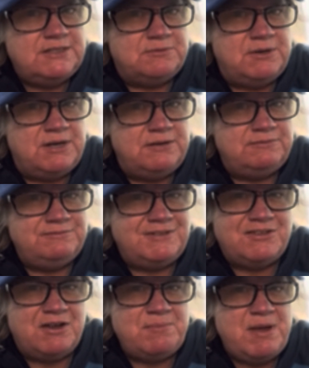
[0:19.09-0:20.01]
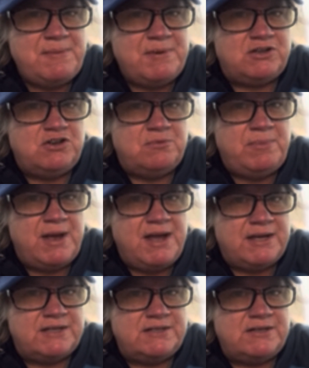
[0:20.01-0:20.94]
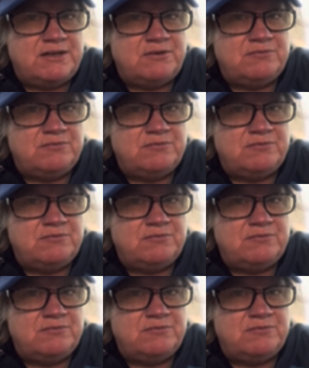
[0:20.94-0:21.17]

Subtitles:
Well, I thought maybe I'd go back and